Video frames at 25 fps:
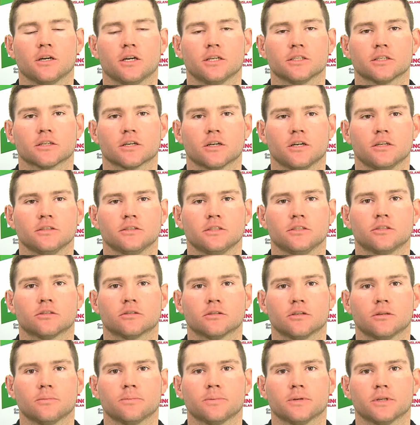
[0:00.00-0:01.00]
cosy
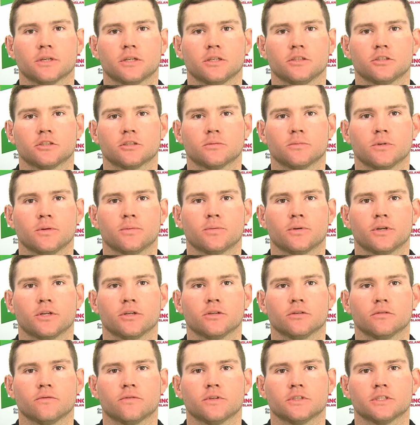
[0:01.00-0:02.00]
trip and he should be pretty
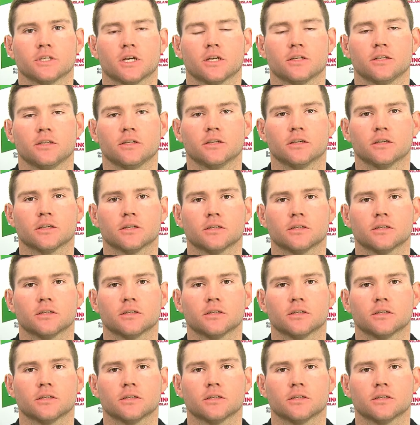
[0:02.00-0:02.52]
good for Saturday night.